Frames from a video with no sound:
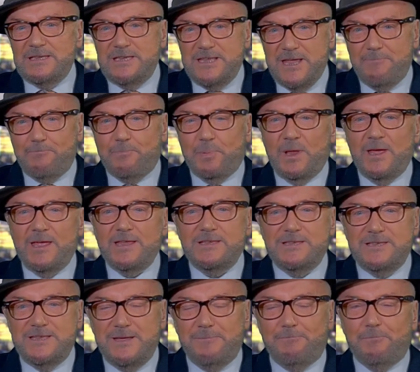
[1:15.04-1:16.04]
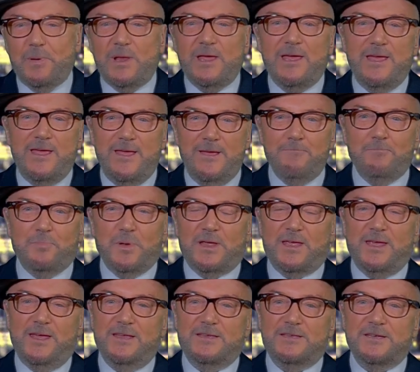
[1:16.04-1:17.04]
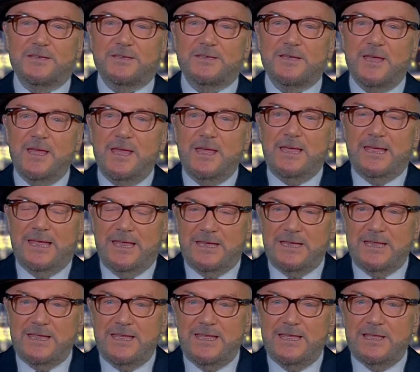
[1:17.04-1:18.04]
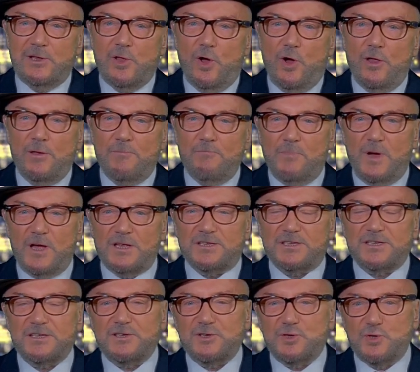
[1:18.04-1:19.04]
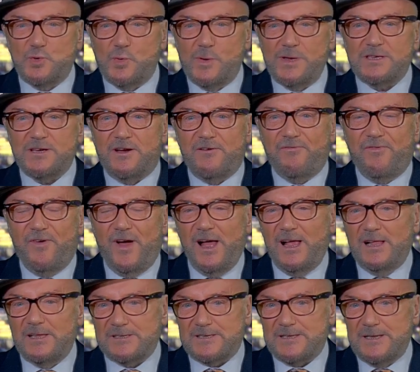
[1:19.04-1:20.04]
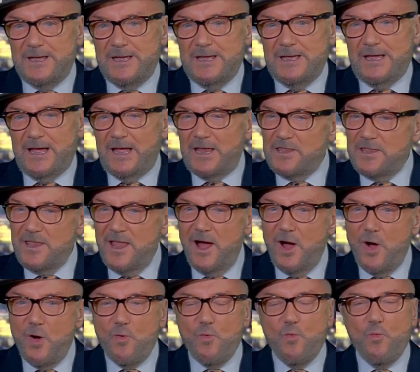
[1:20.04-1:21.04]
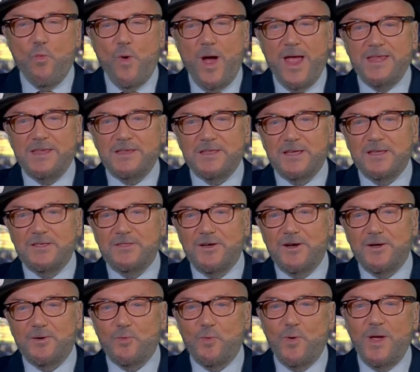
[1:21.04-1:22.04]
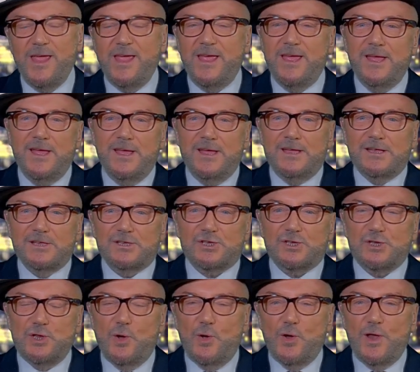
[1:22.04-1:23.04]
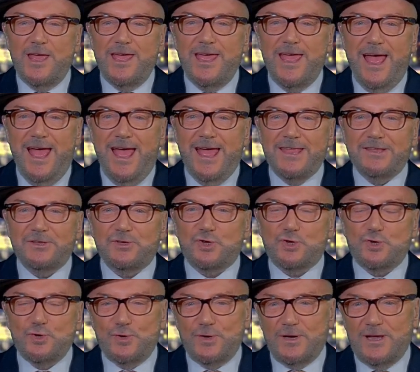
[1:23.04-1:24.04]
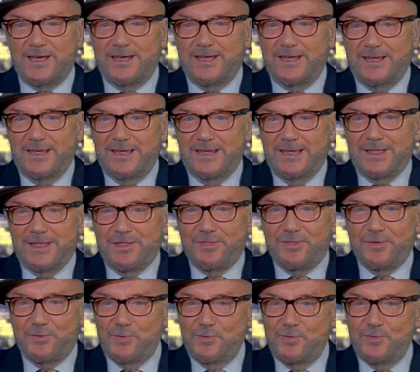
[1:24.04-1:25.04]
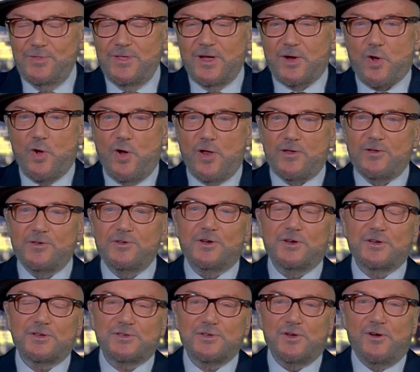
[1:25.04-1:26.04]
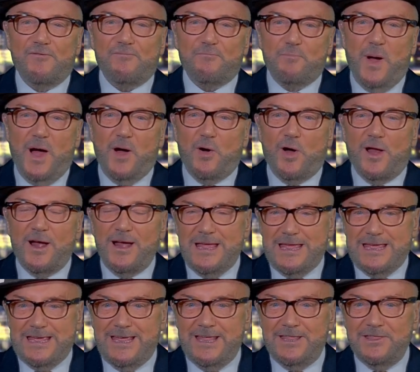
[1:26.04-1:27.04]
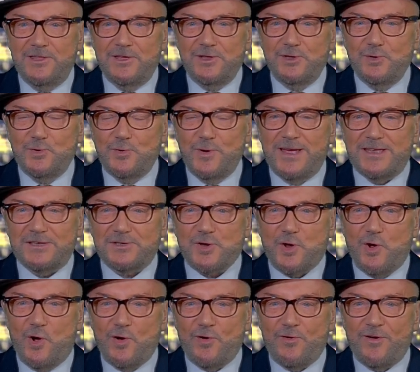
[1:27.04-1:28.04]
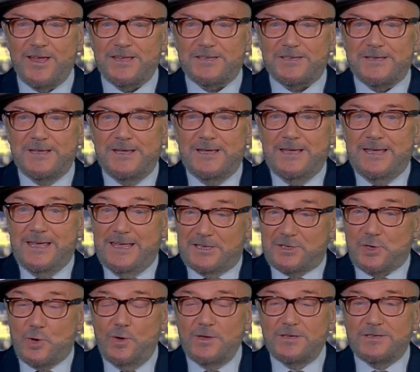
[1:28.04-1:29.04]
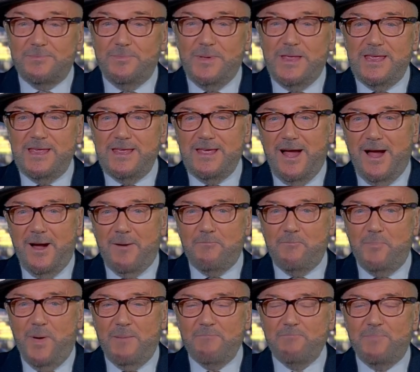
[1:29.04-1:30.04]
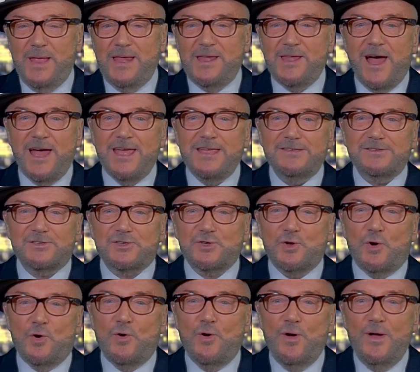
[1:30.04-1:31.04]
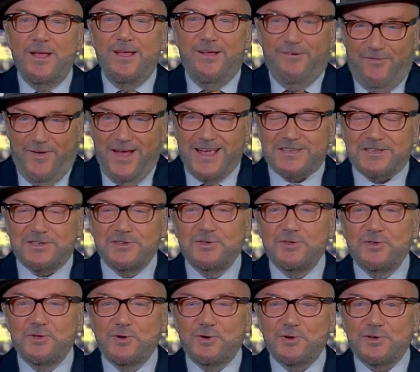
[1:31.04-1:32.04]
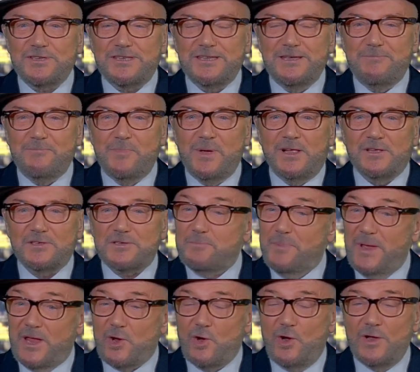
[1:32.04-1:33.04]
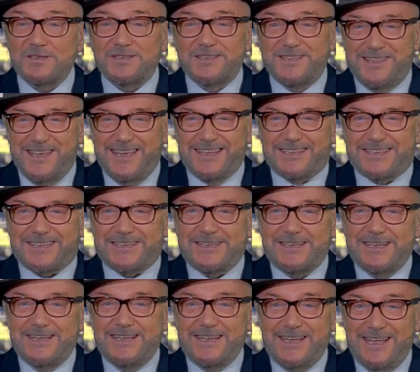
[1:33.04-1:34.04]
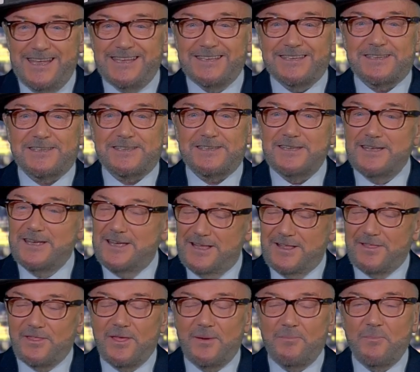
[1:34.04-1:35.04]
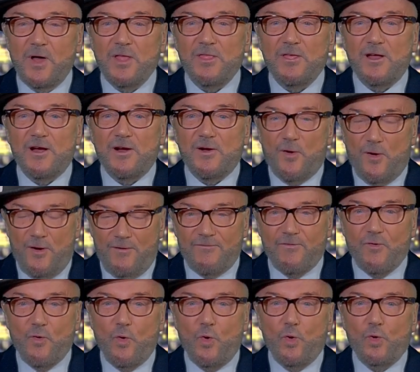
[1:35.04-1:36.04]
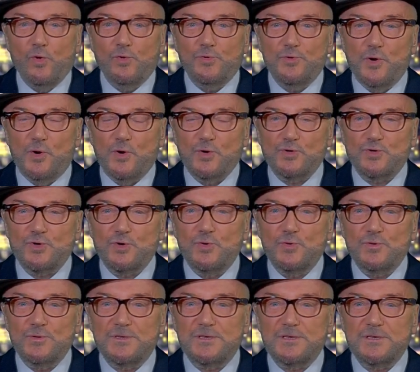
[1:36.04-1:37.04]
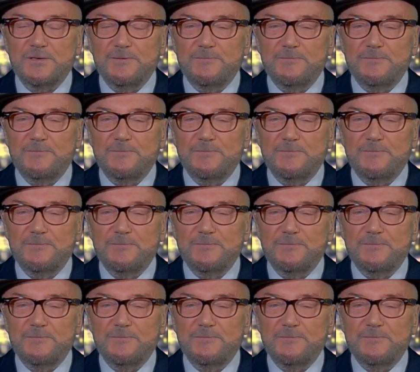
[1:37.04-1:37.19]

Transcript: deeply, deeply implicated in Elon Musk's Twitter files and now winding their way slowly and surely through the corridors of power in the US Congress. It's going to be a bumpy night, so fasten your seatbelts because this is the mother of all talk shows.